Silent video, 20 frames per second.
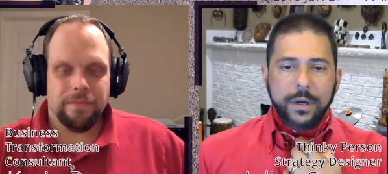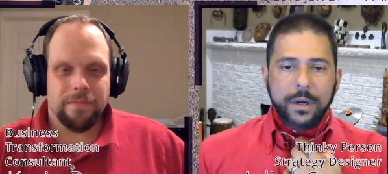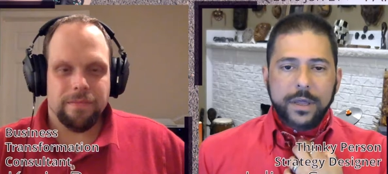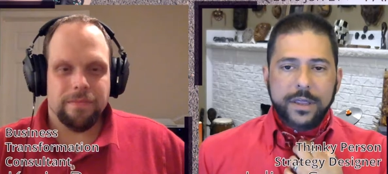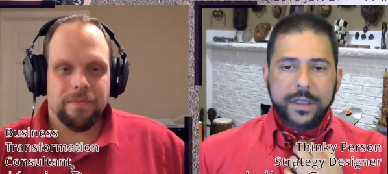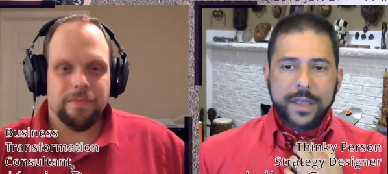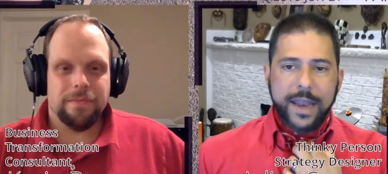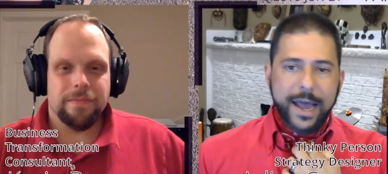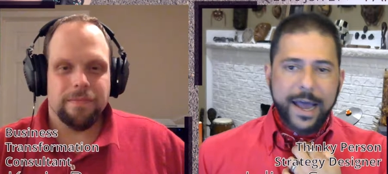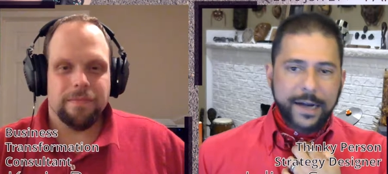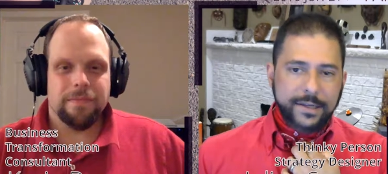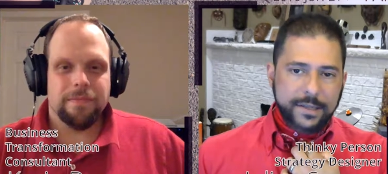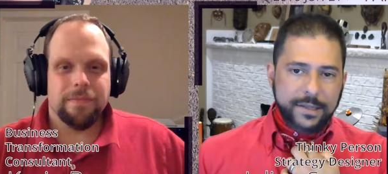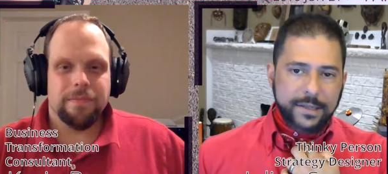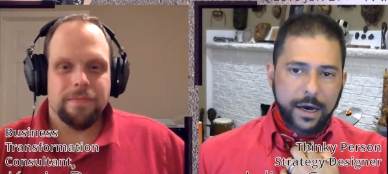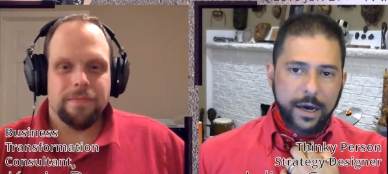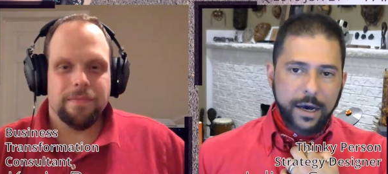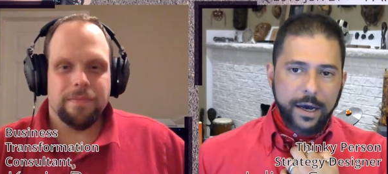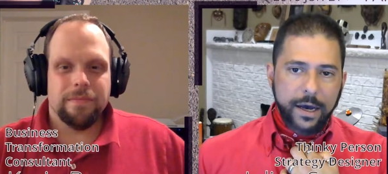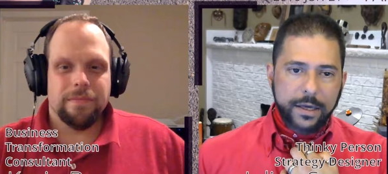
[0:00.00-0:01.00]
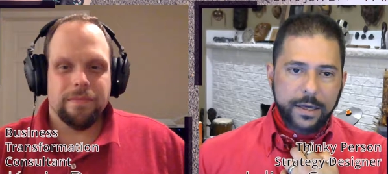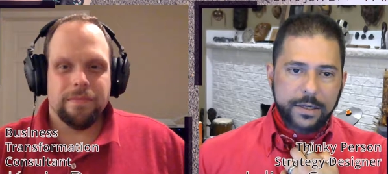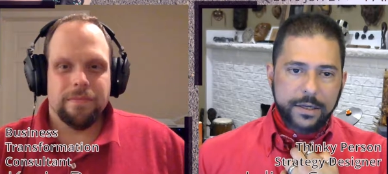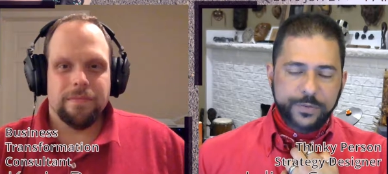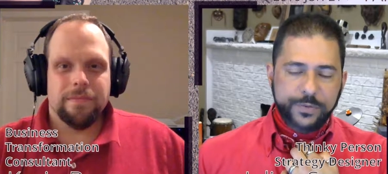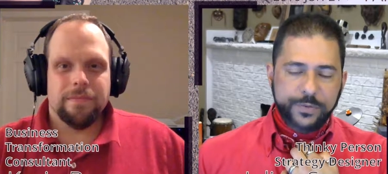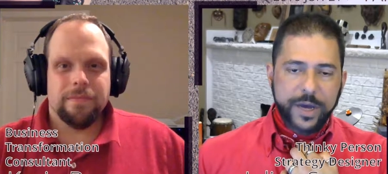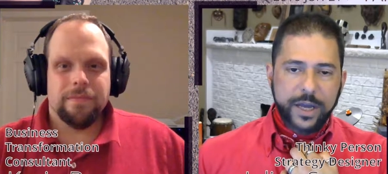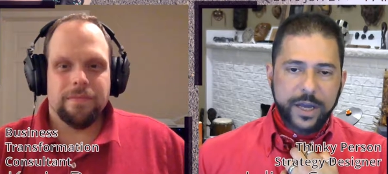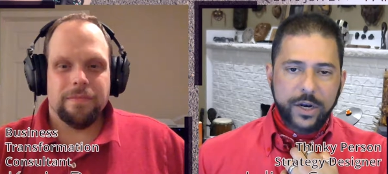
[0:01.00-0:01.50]
Speaker 1: The next guy
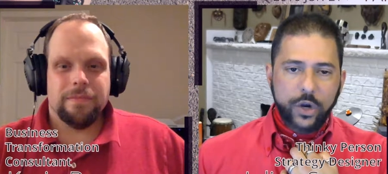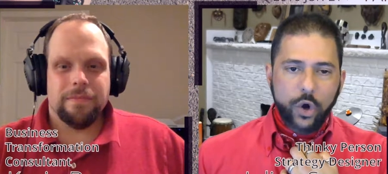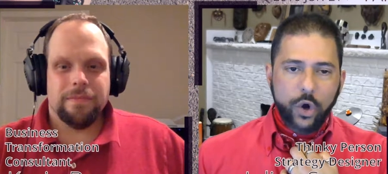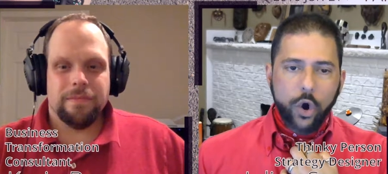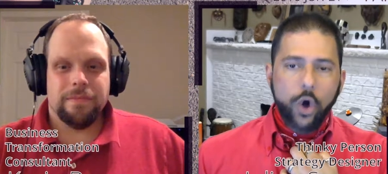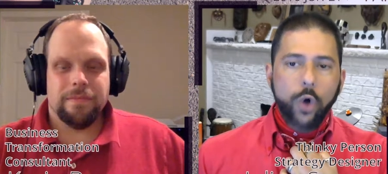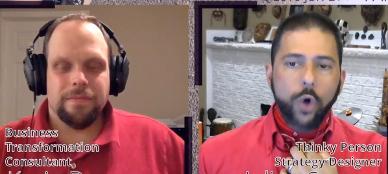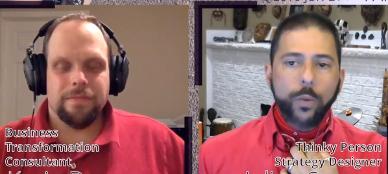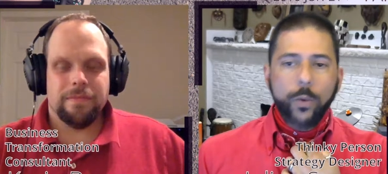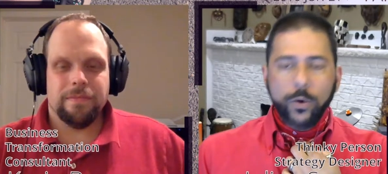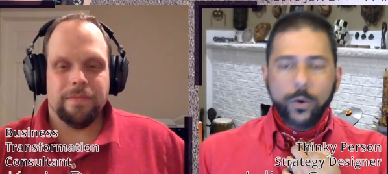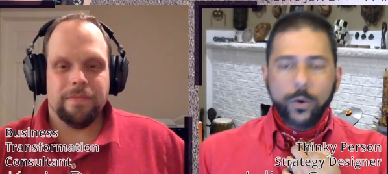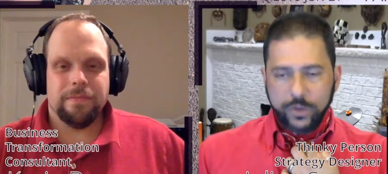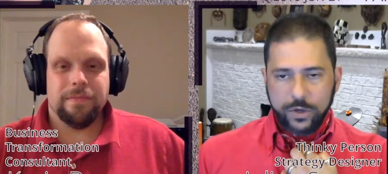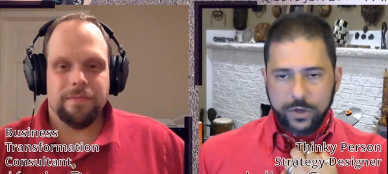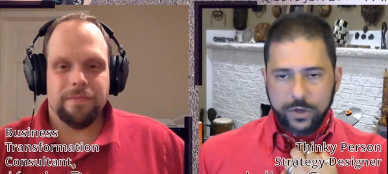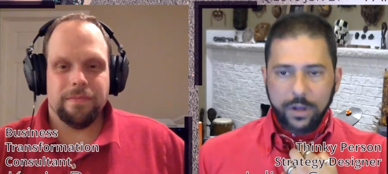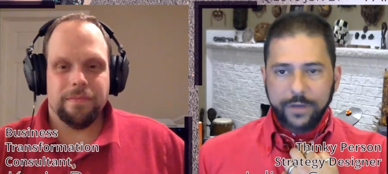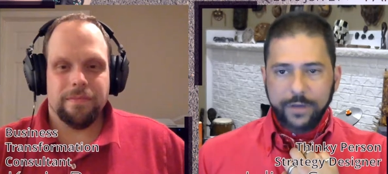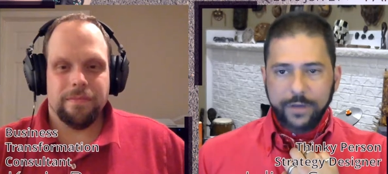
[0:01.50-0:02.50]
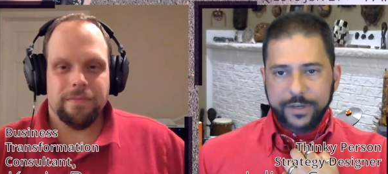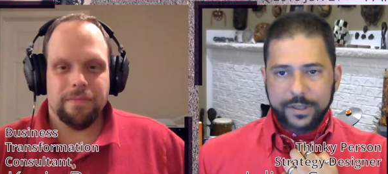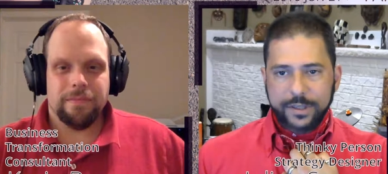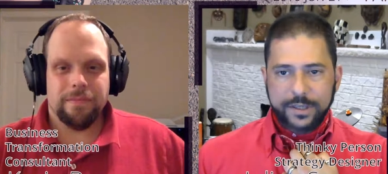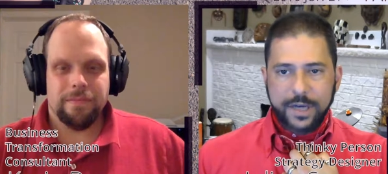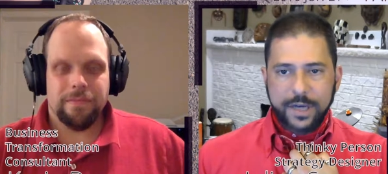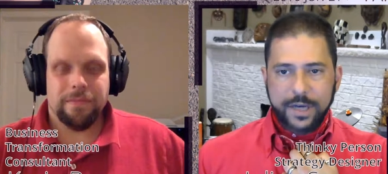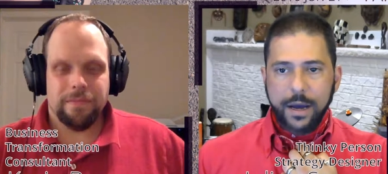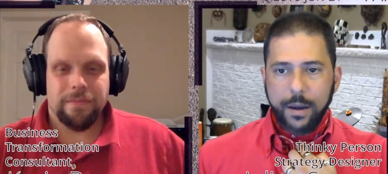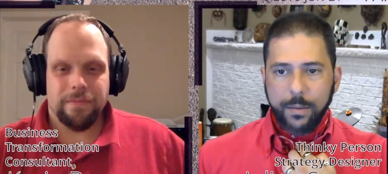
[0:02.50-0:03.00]
spent almost all of his
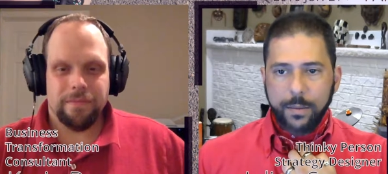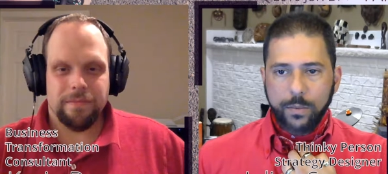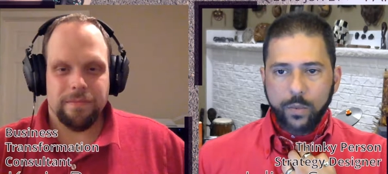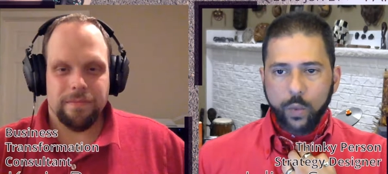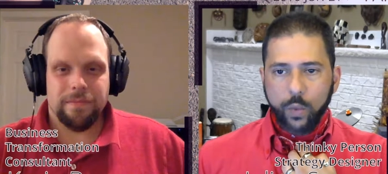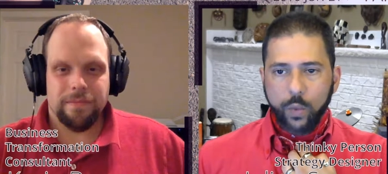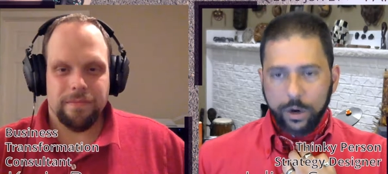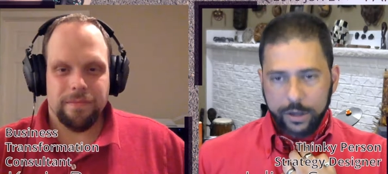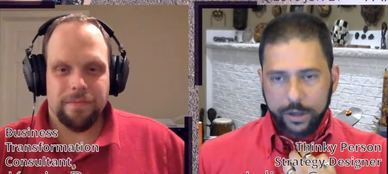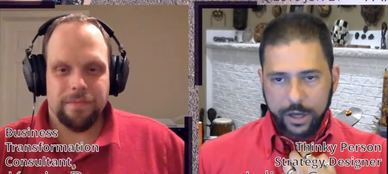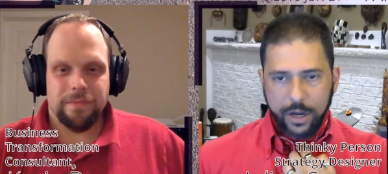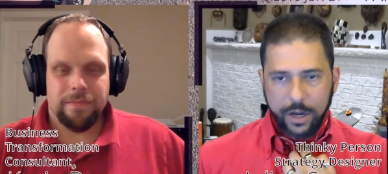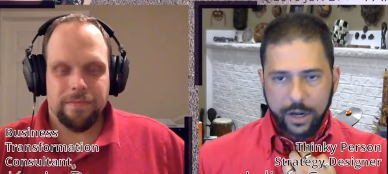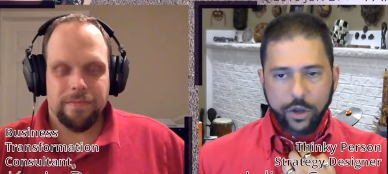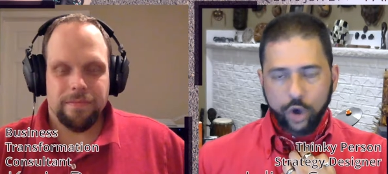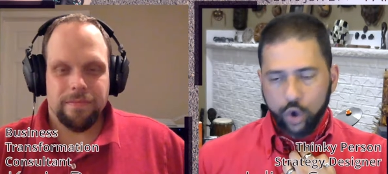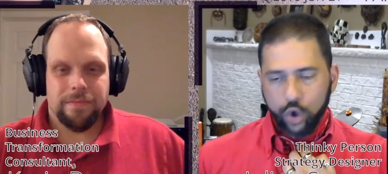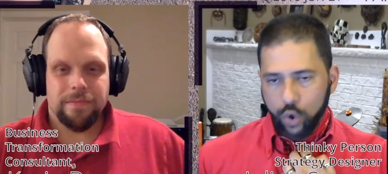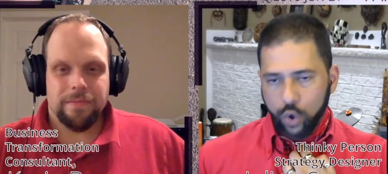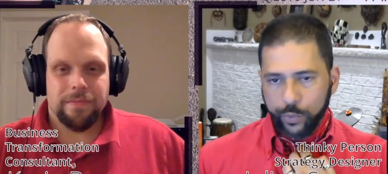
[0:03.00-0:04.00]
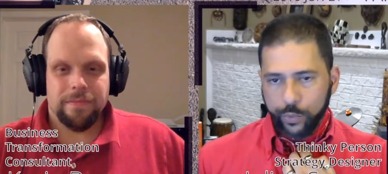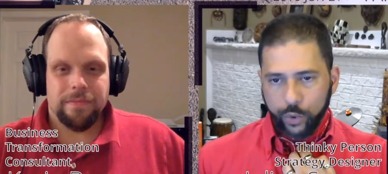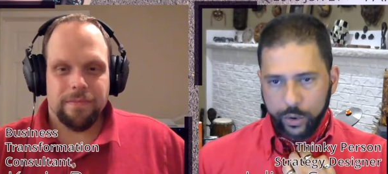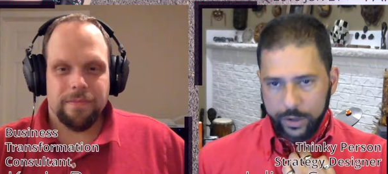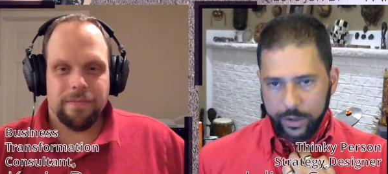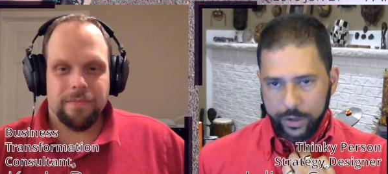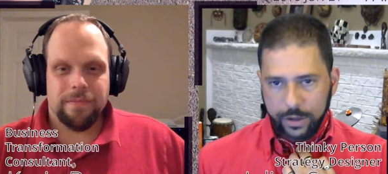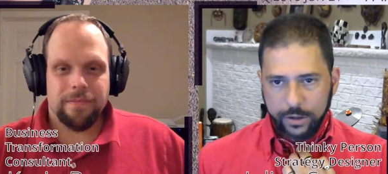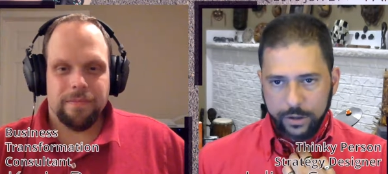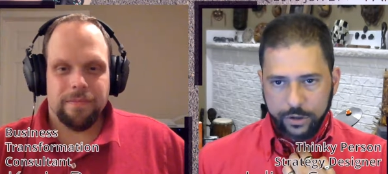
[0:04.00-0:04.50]
time working on the
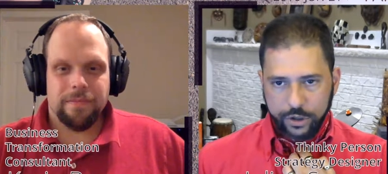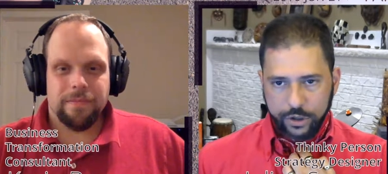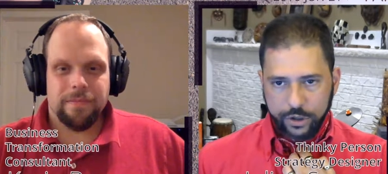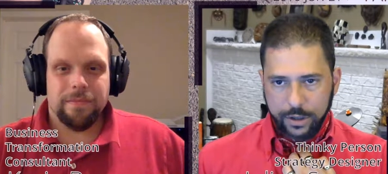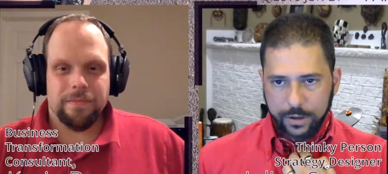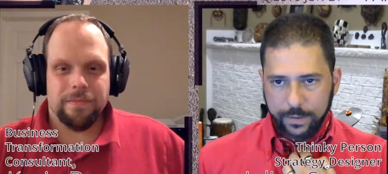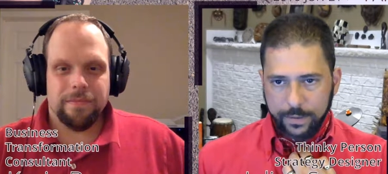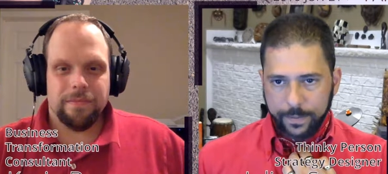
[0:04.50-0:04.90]
corporate culture.